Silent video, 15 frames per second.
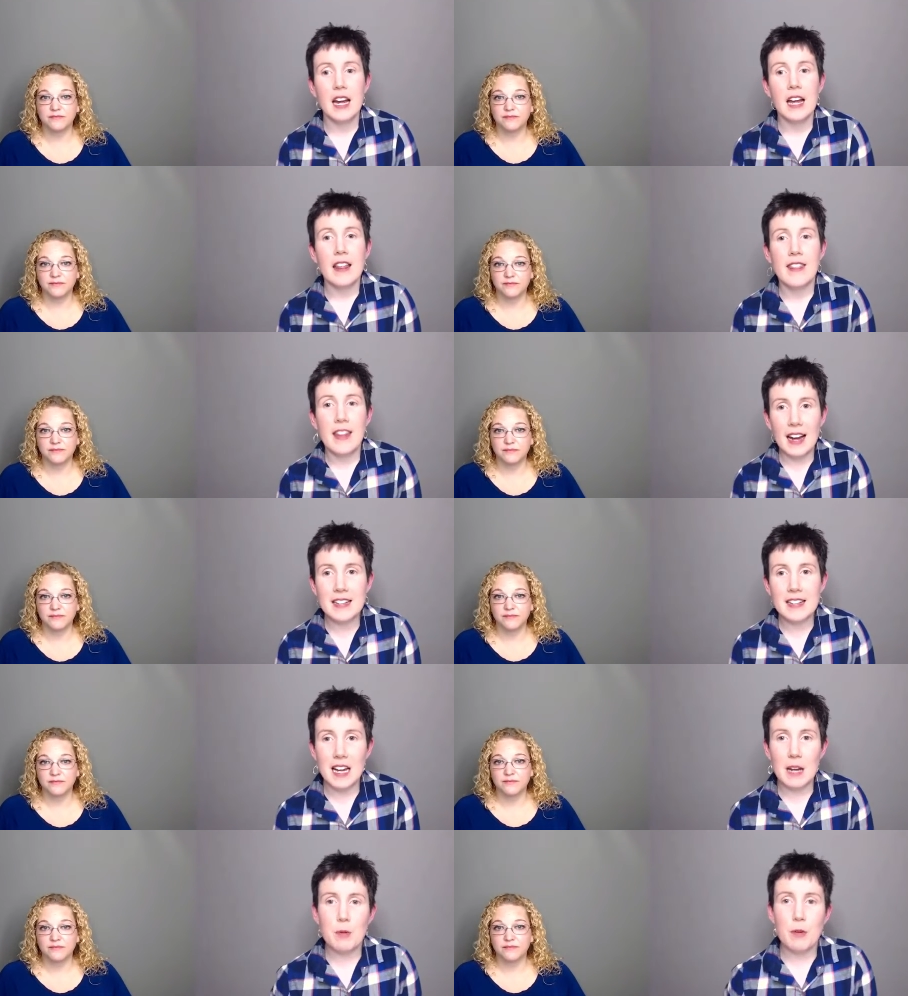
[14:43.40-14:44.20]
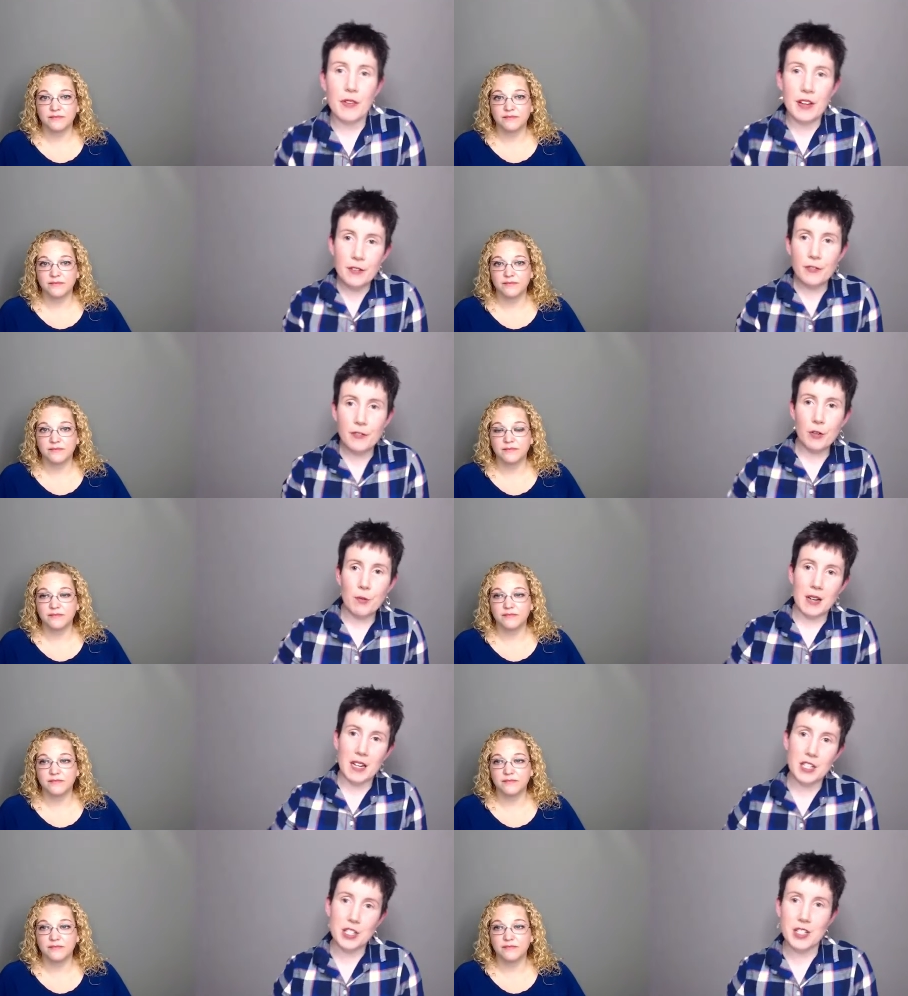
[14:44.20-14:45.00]
Speaker 1: That type of
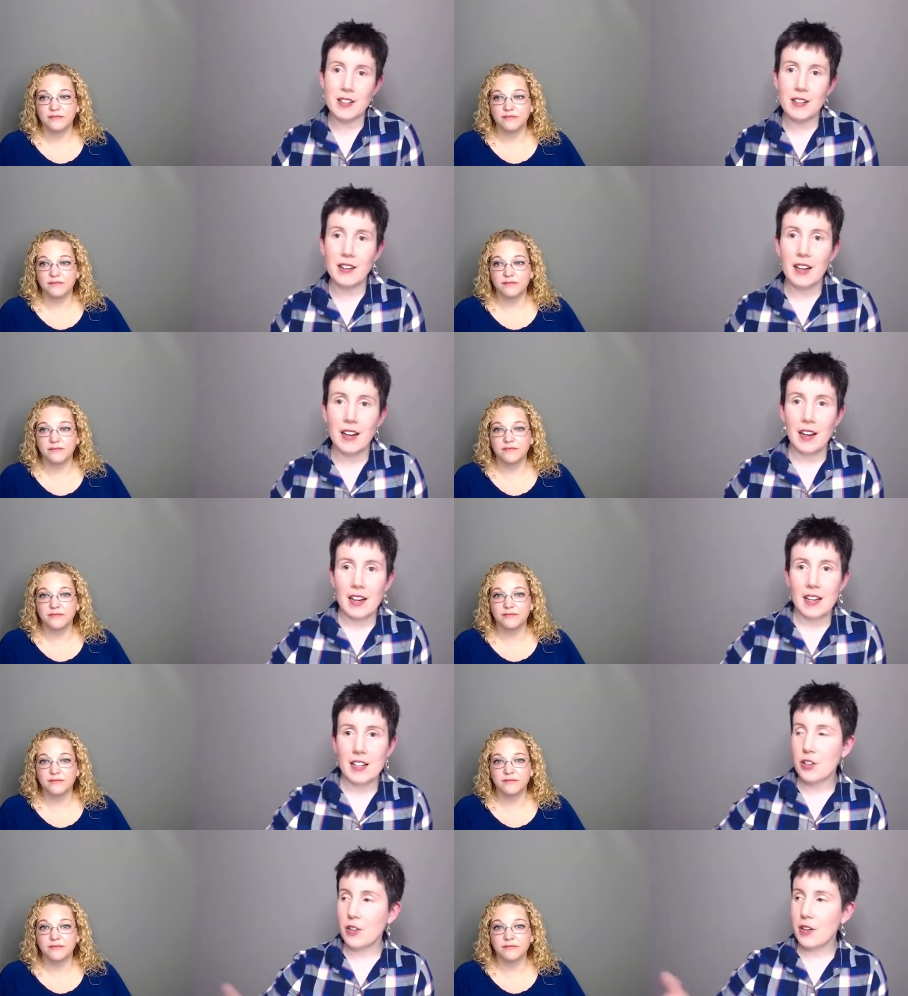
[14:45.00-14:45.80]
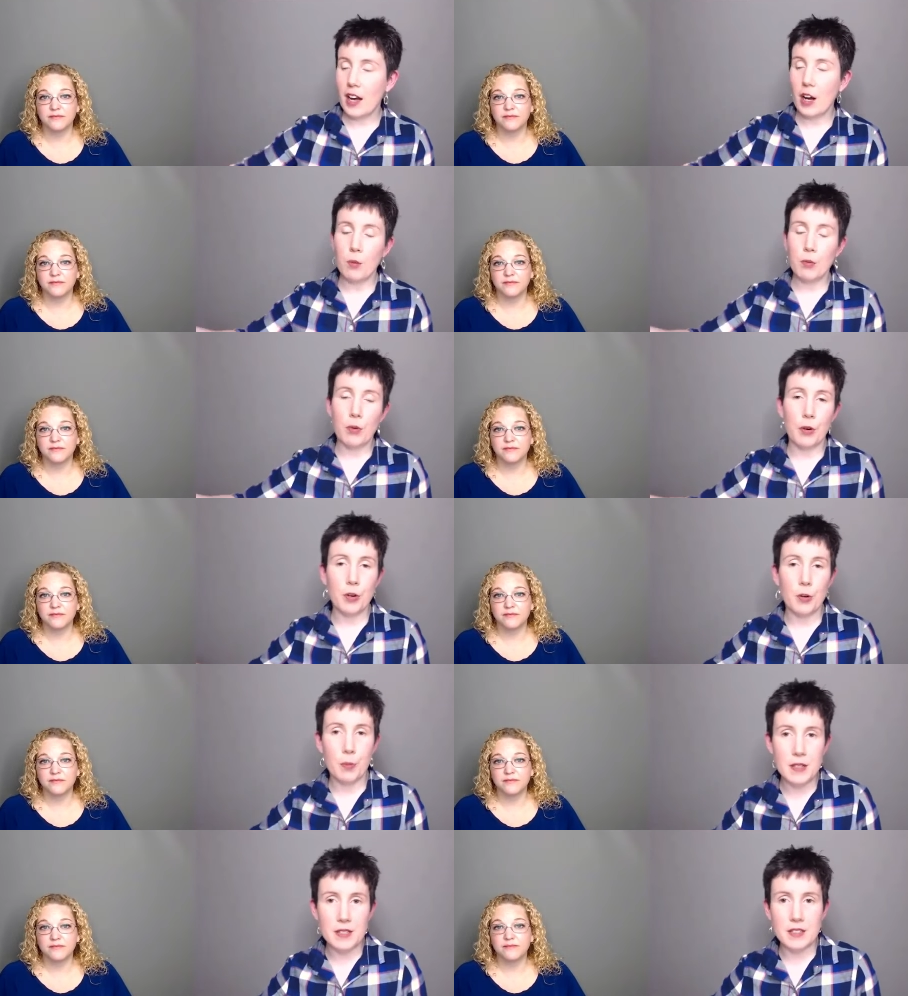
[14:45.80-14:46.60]
information is going to help grow your
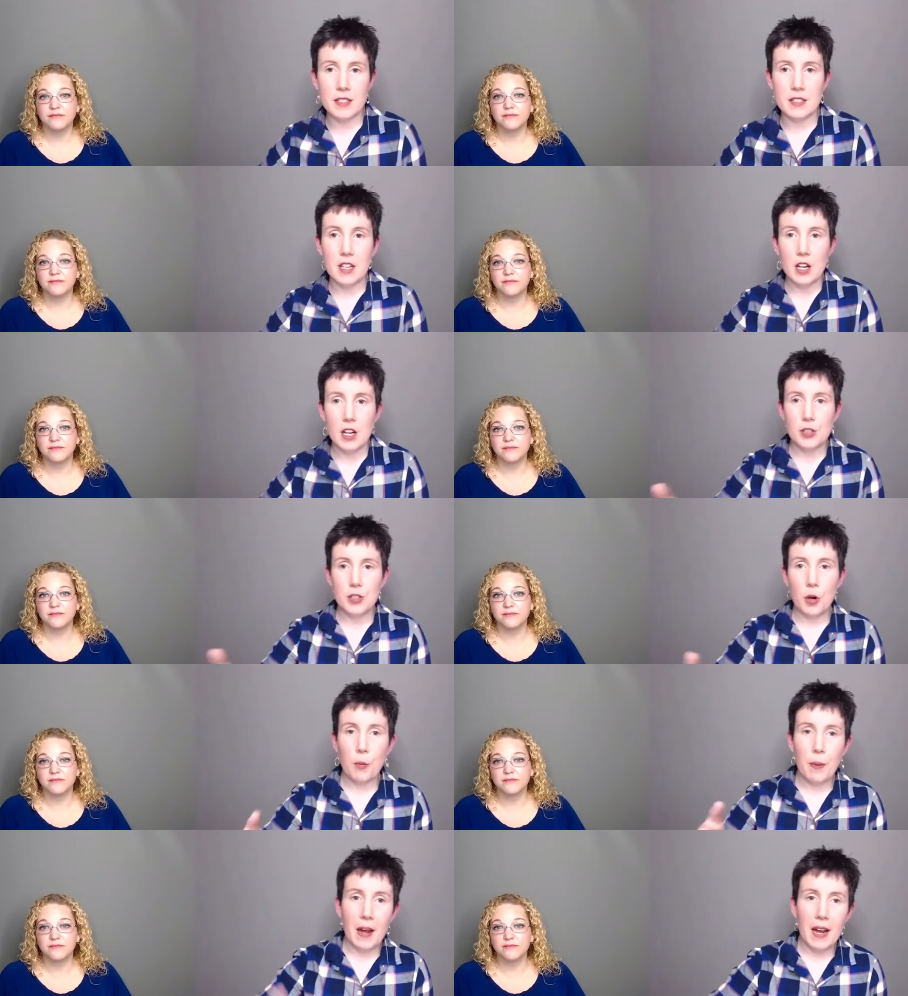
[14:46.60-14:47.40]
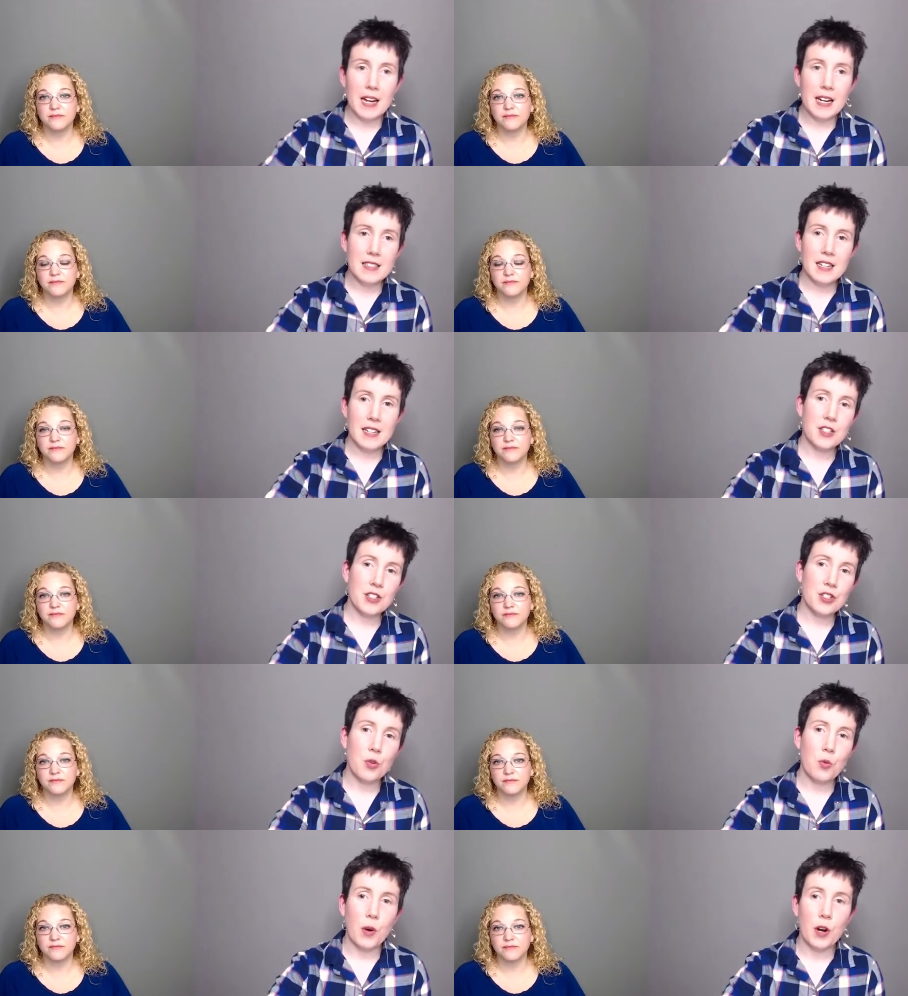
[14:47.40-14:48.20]
business. So paying attention to
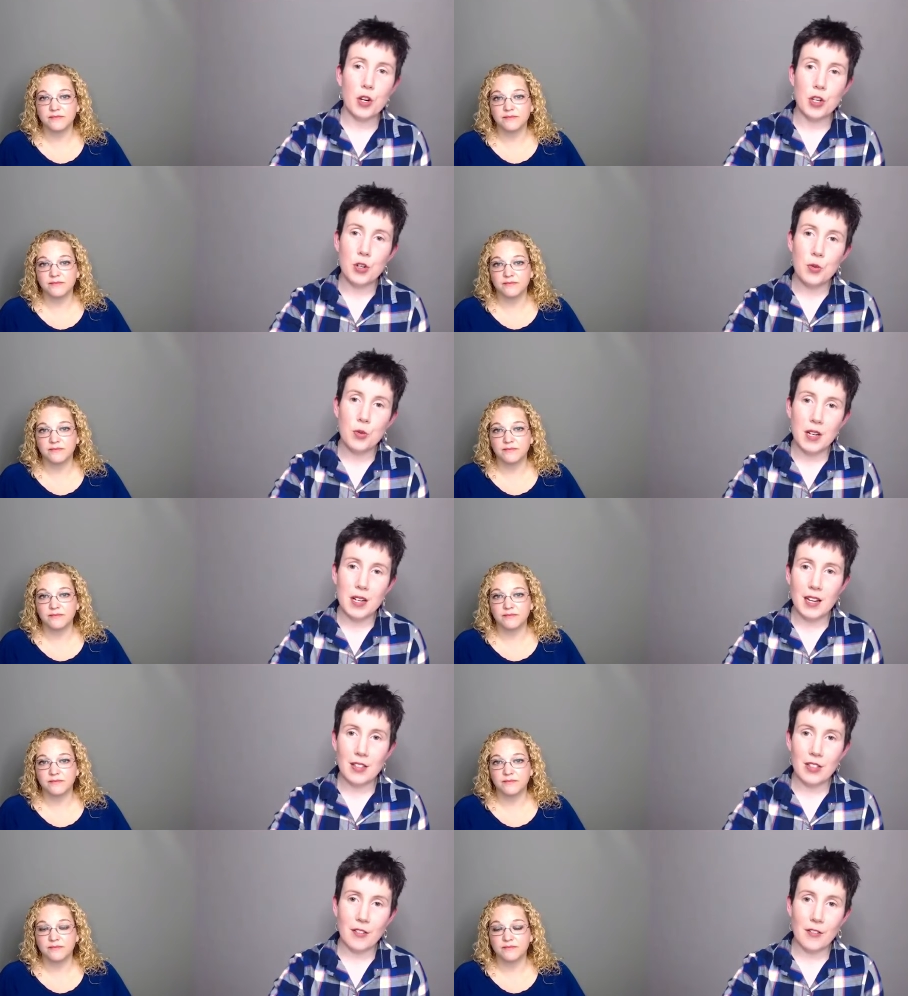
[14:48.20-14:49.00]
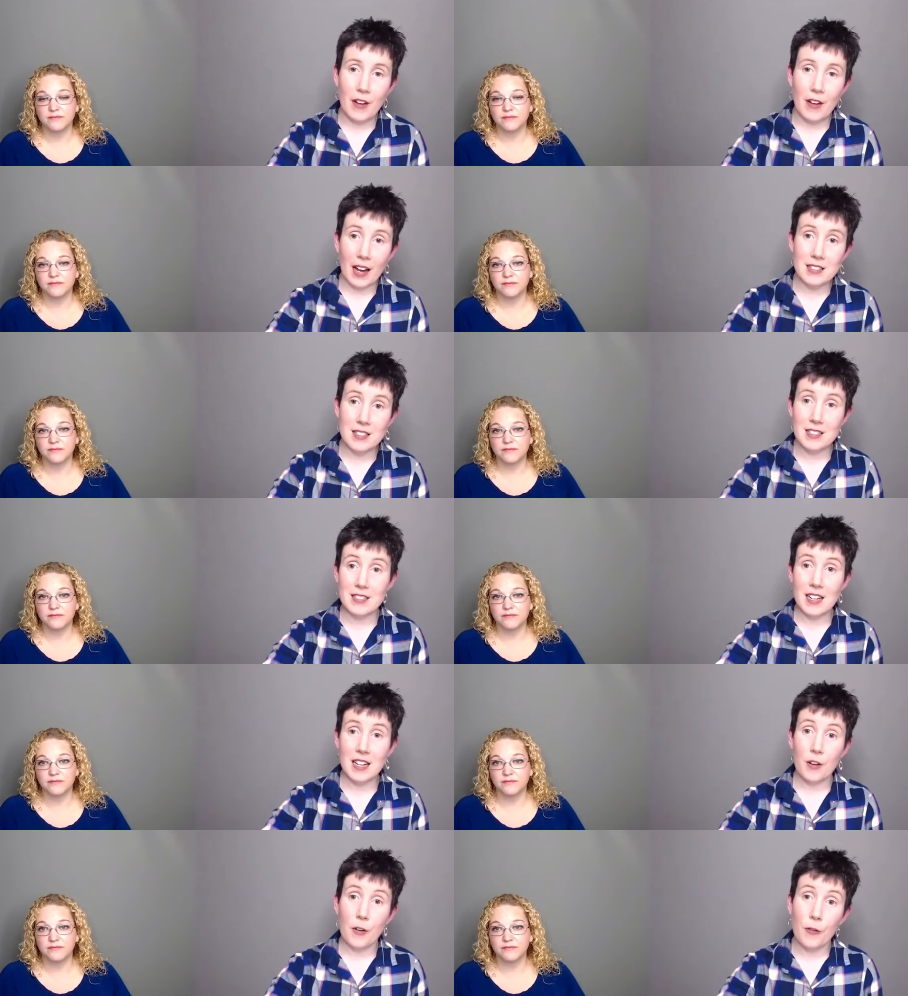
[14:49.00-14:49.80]
where you can get the facts and
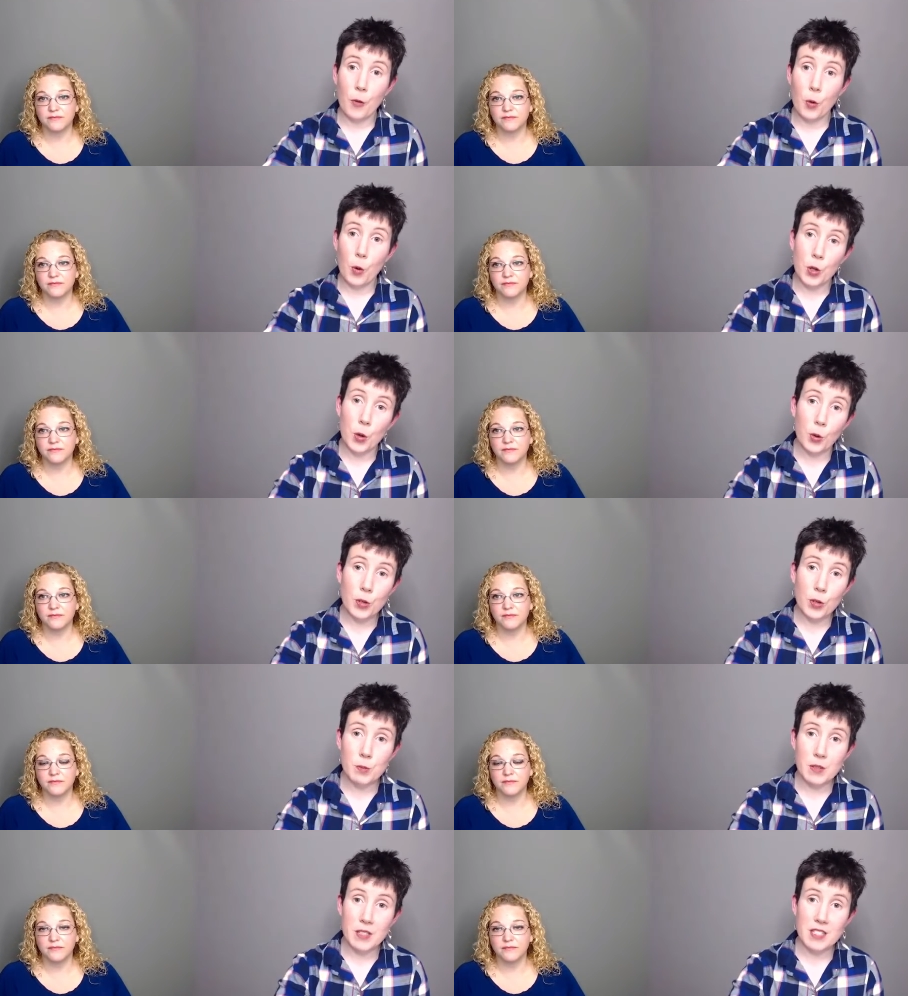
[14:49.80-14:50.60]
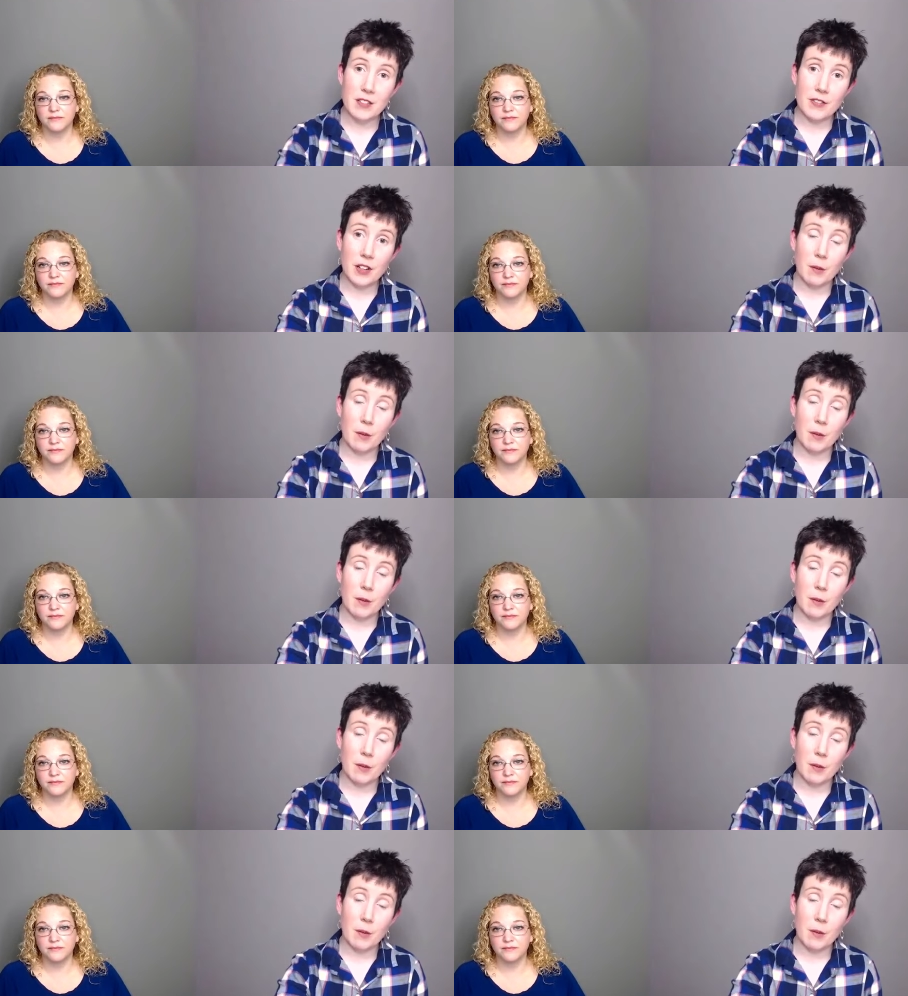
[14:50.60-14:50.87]
data for your specific